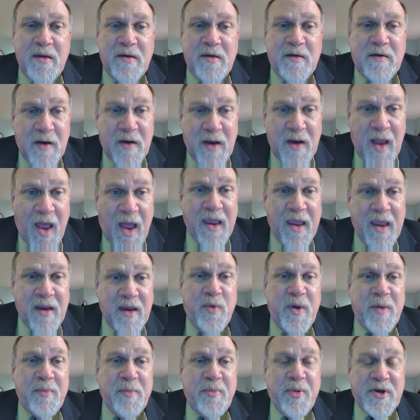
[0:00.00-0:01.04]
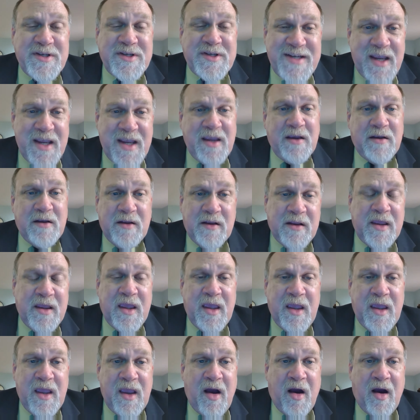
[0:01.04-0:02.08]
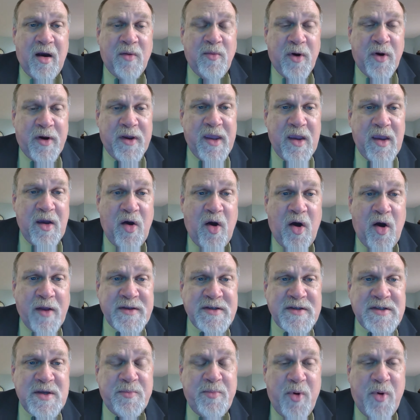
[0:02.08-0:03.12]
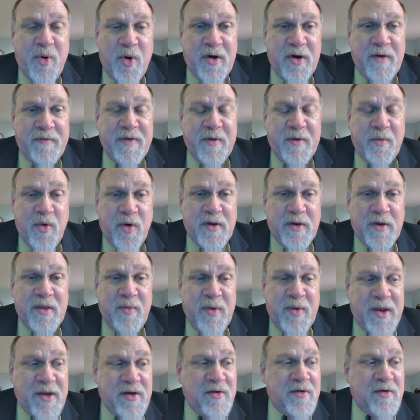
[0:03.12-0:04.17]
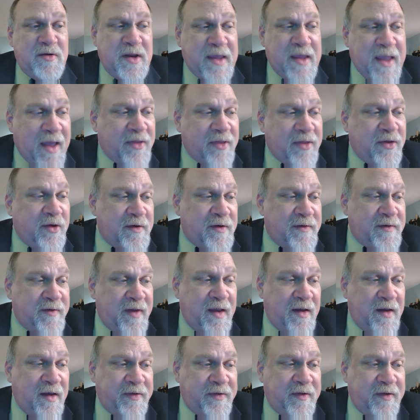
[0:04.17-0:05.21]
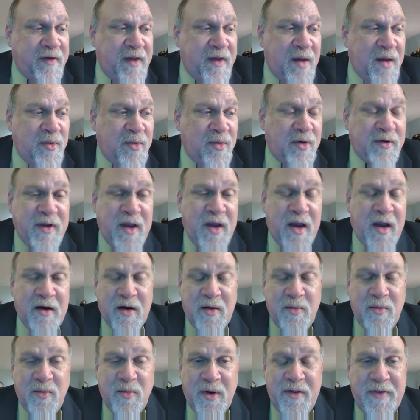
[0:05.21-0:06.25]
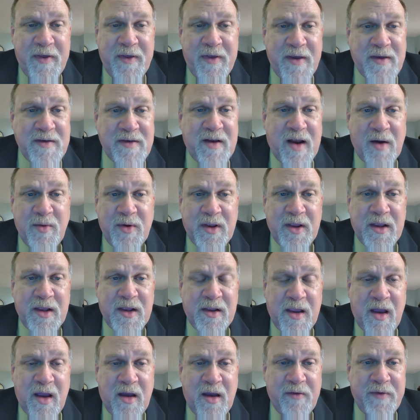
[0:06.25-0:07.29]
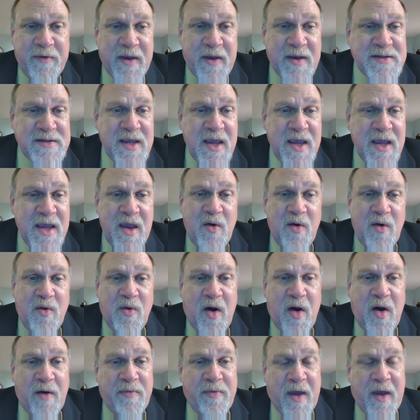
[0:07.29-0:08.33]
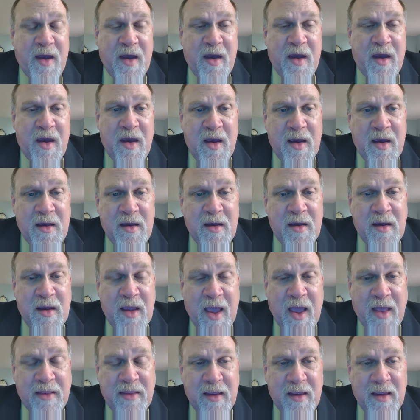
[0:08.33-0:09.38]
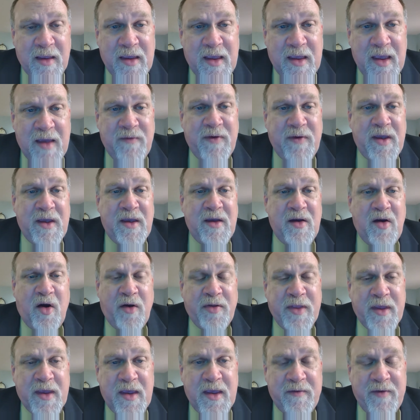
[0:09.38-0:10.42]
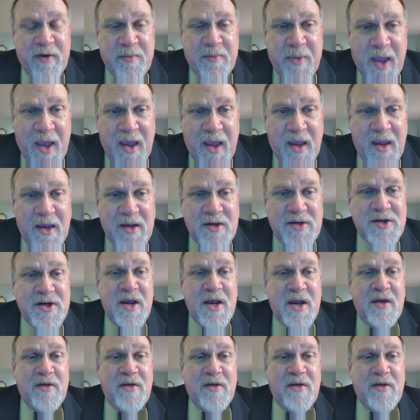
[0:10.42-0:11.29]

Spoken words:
Tonight, we particularly are working on support of the work that we do together as ELCA World Hunger. And one of the things that I really love is on the giving page,